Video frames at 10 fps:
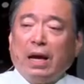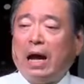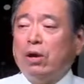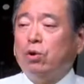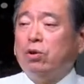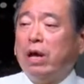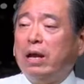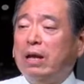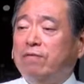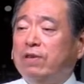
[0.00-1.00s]
I go to
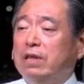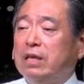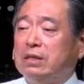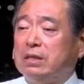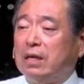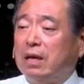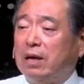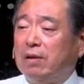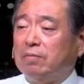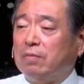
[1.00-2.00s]
LA Fitness
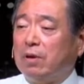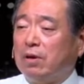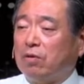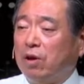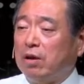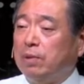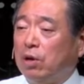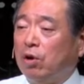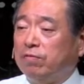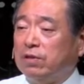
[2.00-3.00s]
um, uh, quite a bit
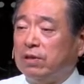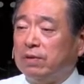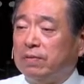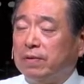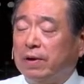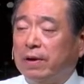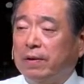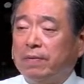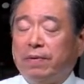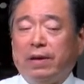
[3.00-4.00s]
often.
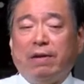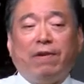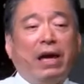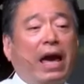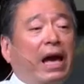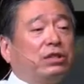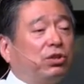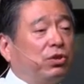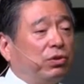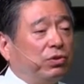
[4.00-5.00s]
Uh, if I
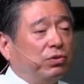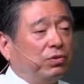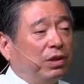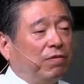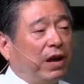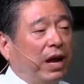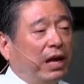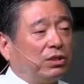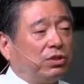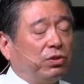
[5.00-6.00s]
ask you, if I
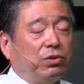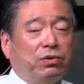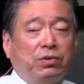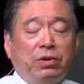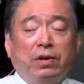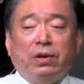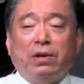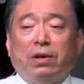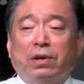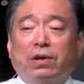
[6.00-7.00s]
ask you,
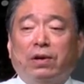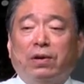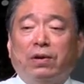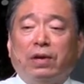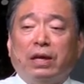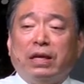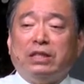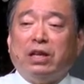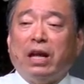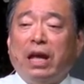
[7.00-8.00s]
uh, is
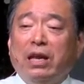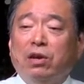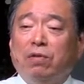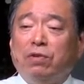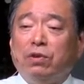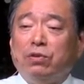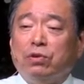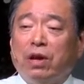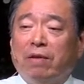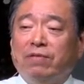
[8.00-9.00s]
there any of you
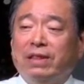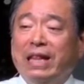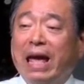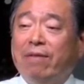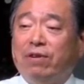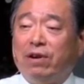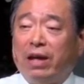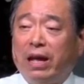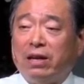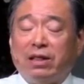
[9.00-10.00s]
who have never
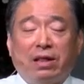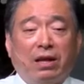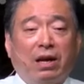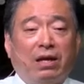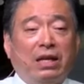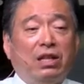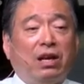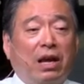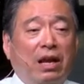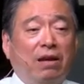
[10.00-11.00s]
had an uh, either
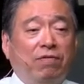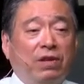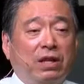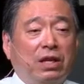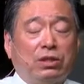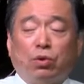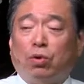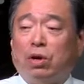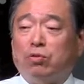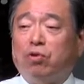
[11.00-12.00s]
LA Fitness
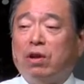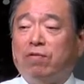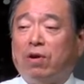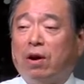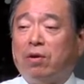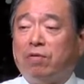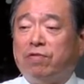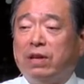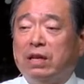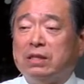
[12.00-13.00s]
or 24-hour
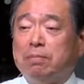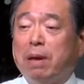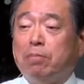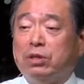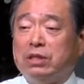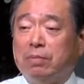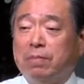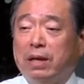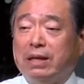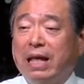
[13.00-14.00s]
fitness membership?
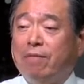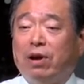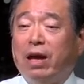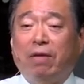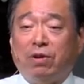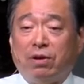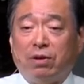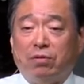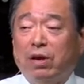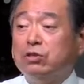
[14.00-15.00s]
Never ever.
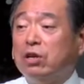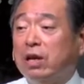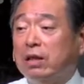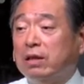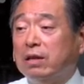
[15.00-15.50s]
Raise your hand.